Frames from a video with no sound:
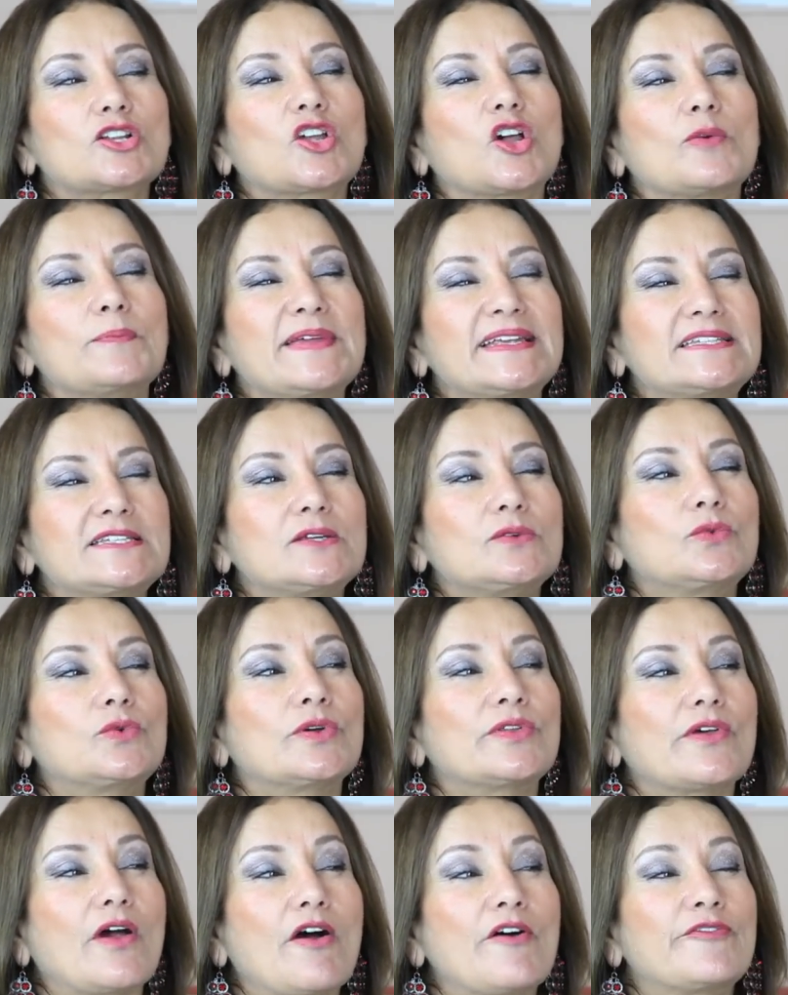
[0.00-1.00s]
Committee
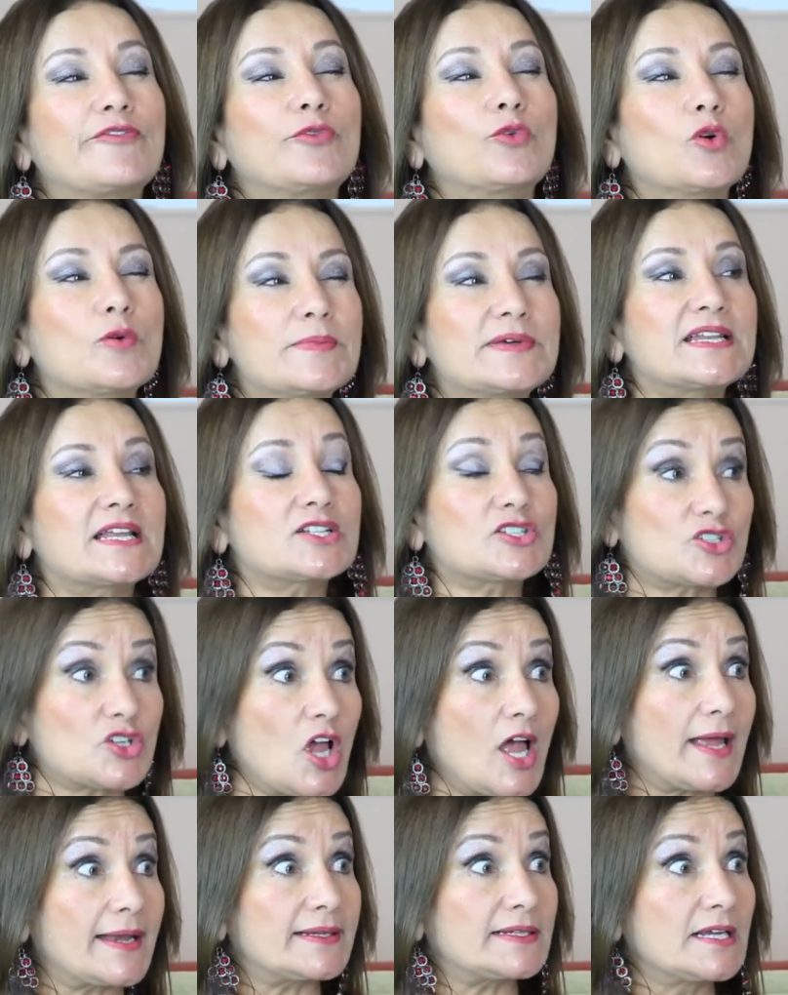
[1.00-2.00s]
of Women and
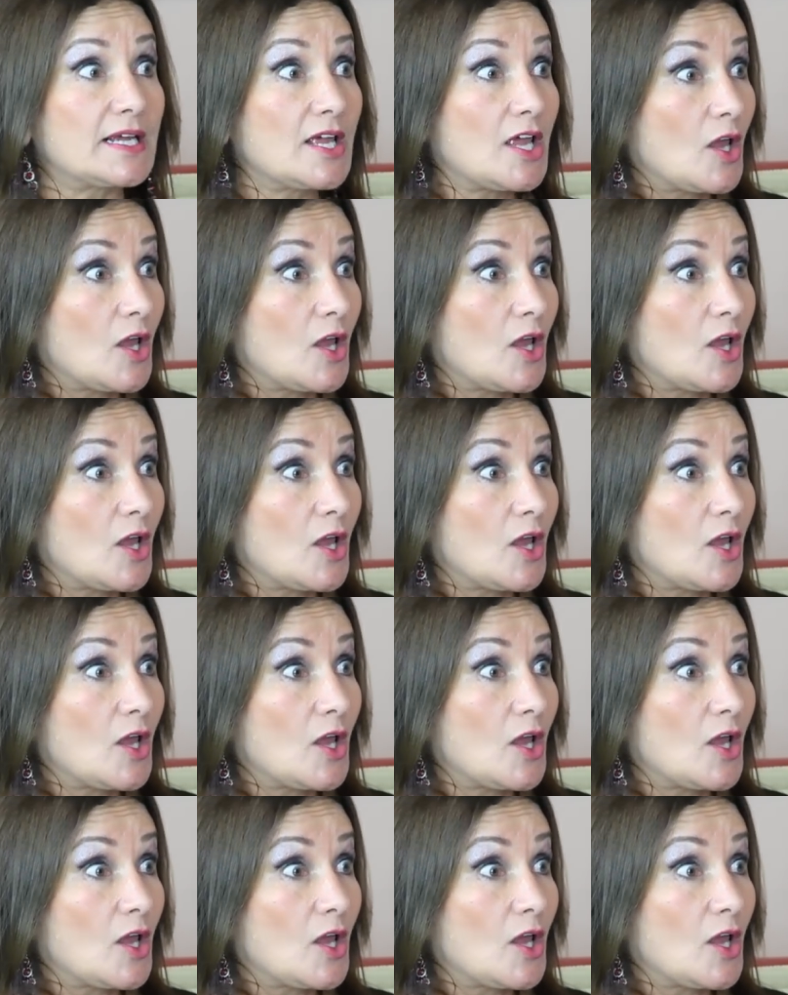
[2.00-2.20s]
Child